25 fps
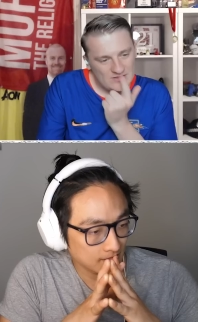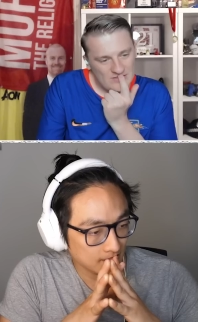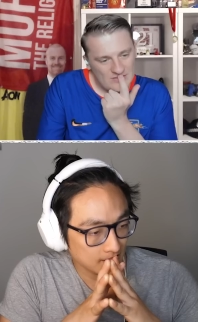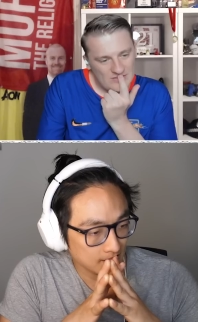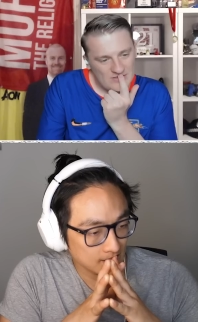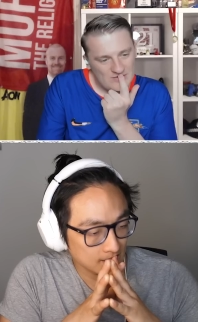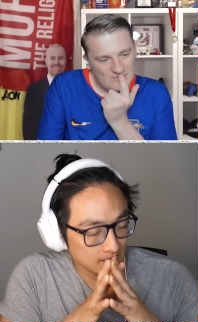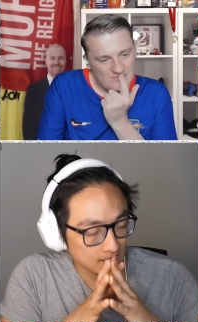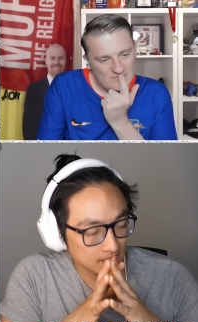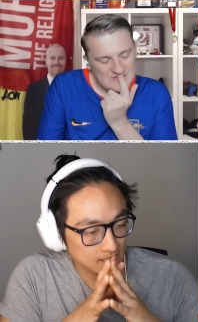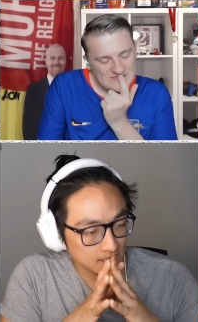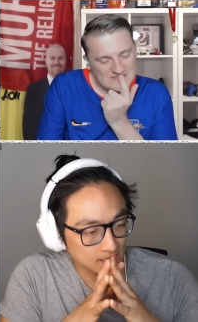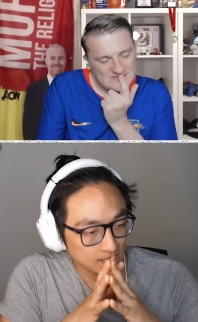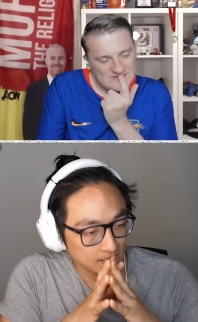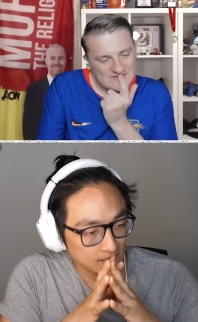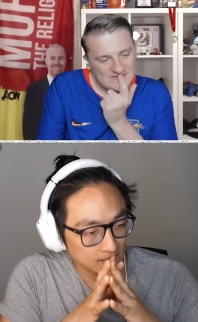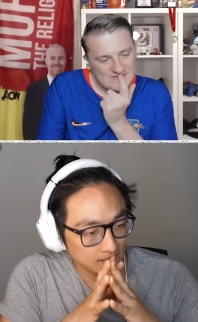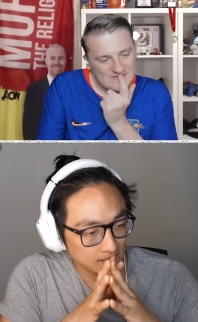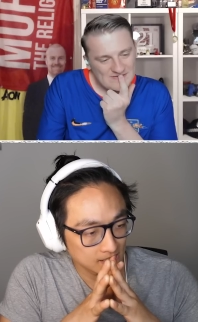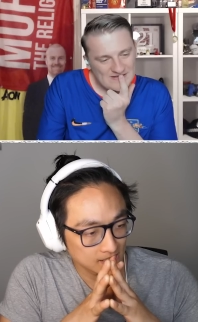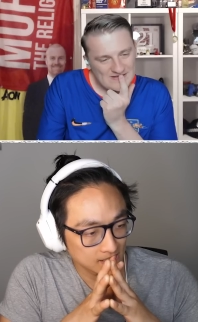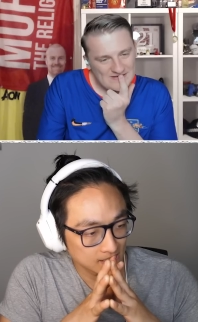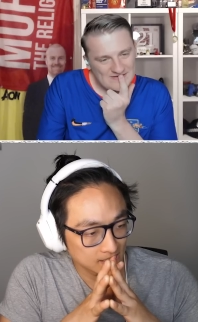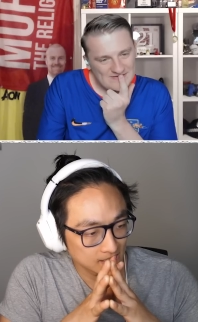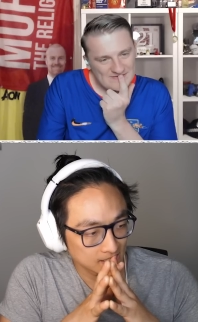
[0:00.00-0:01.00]
Speaker 1: There is a
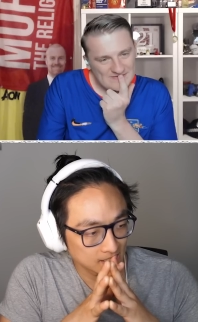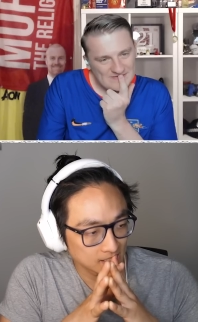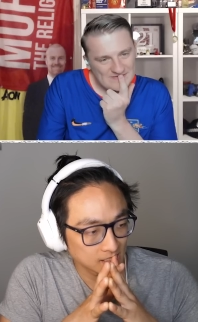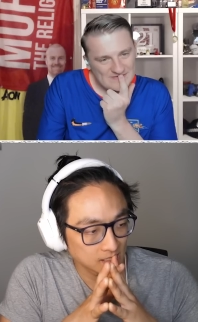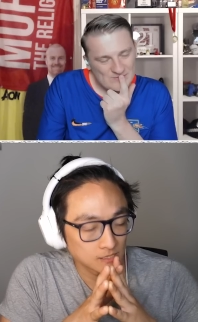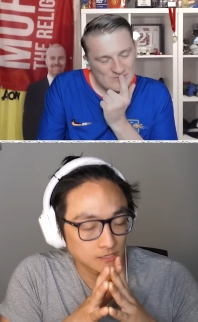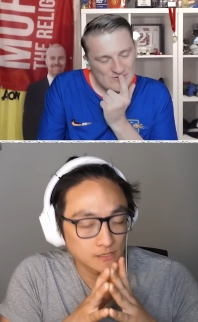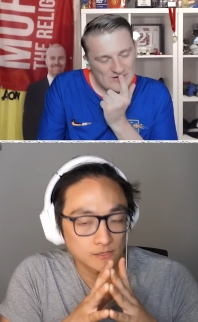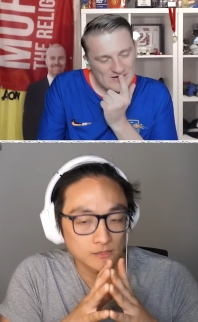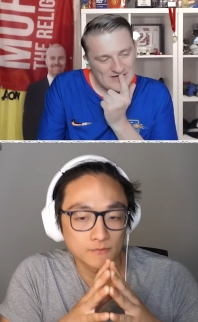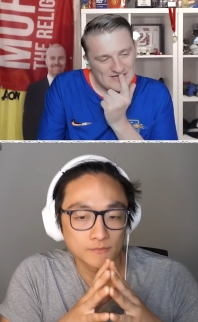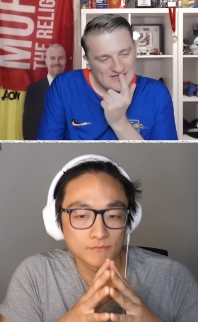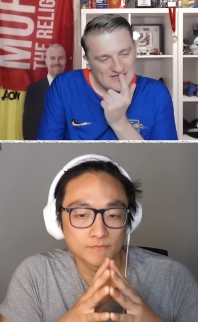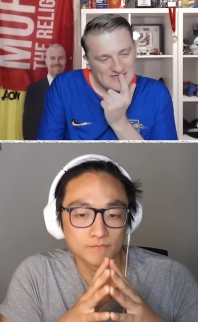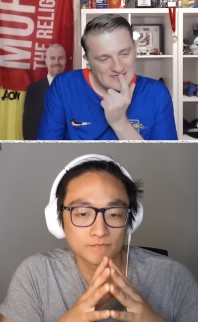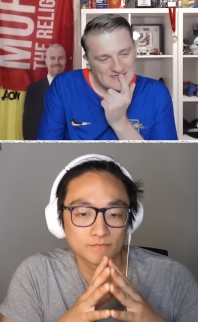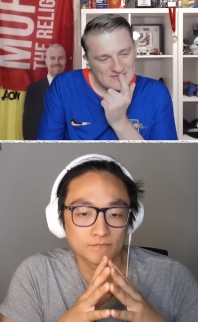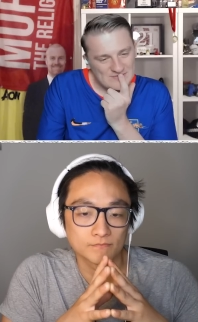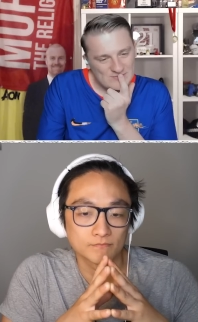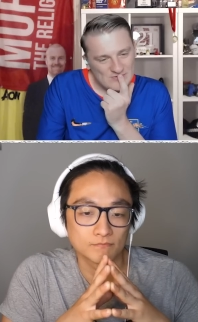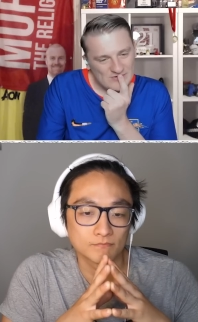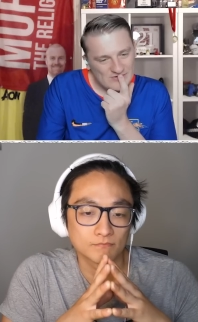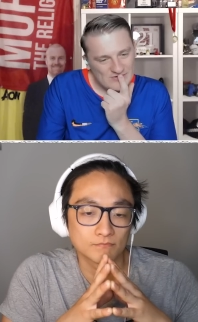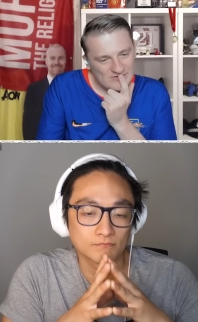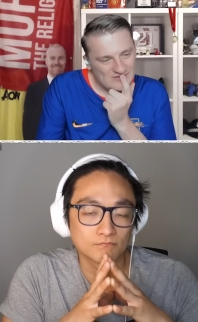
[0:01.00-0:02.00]
quite an easy
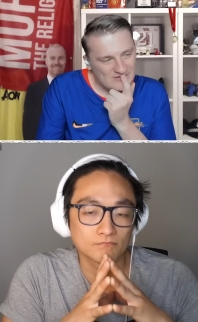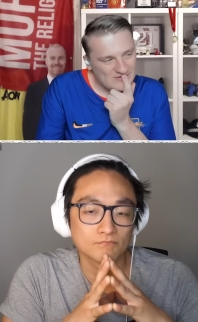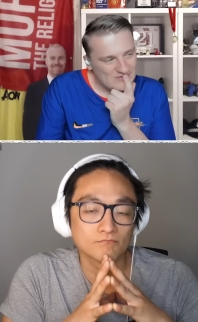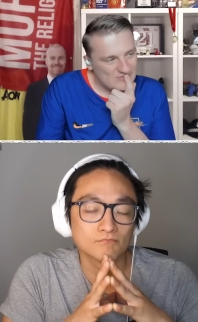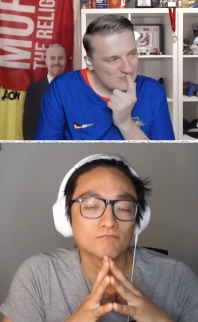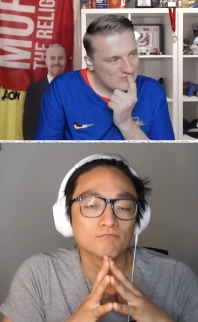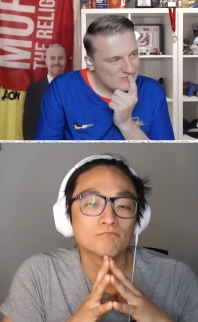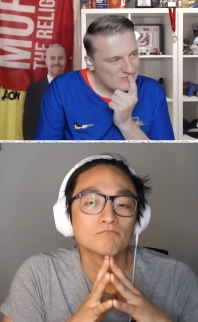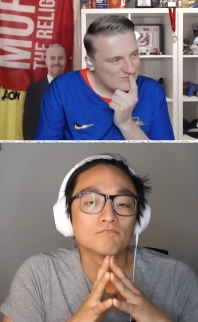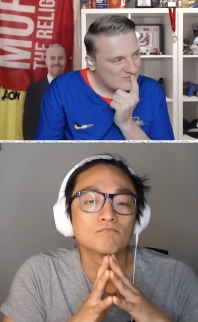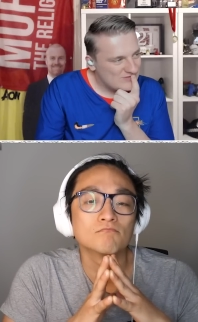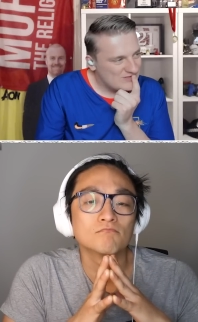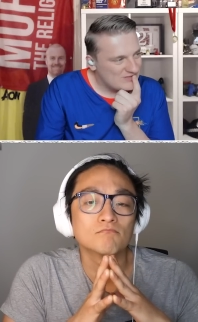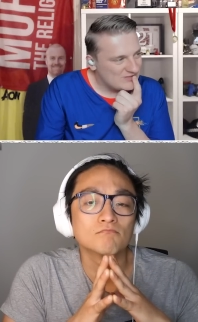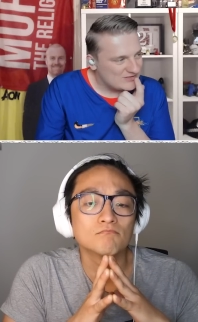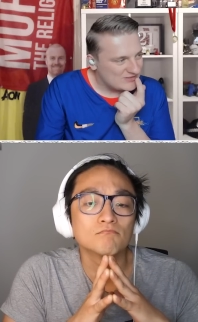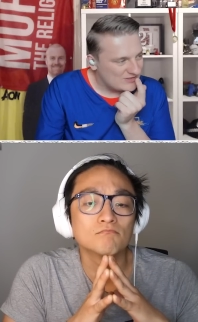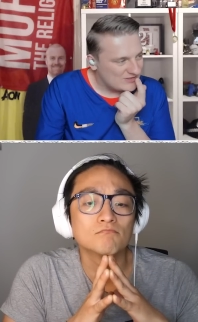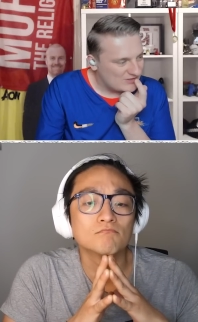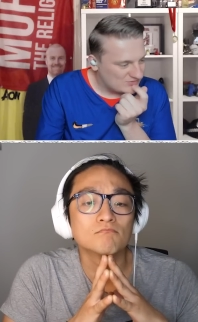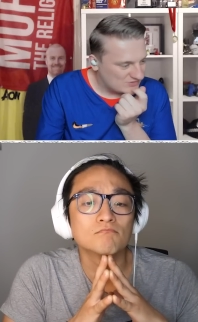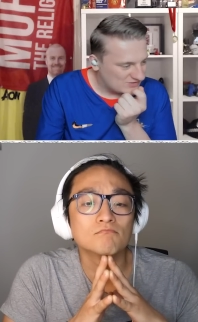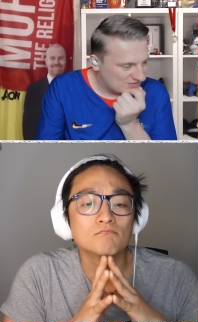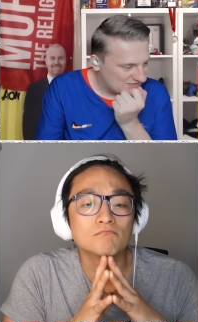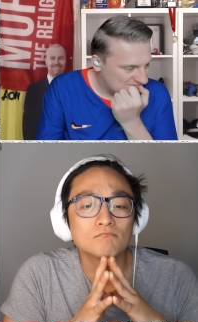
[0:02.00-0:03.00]
one, but you'd
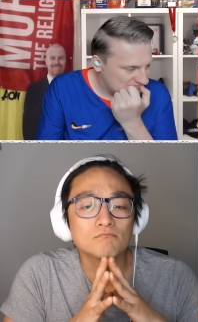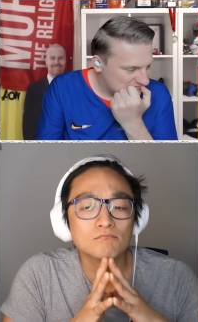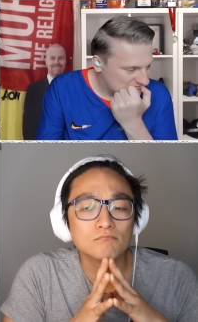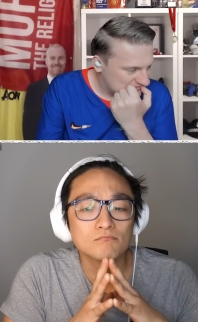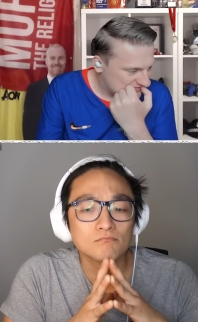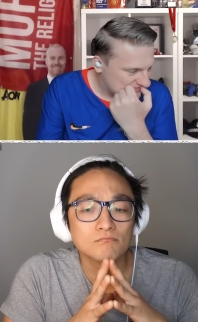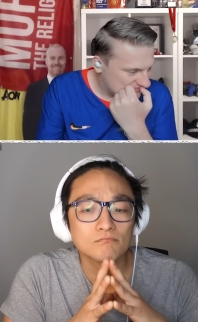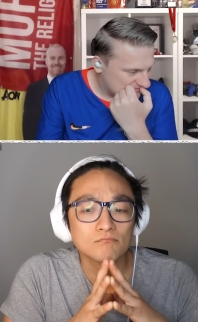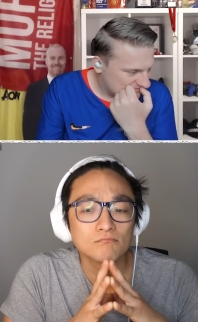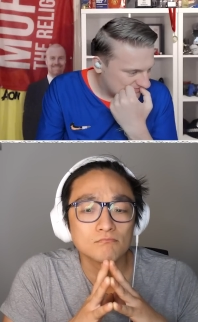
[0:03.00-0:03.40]
know, James.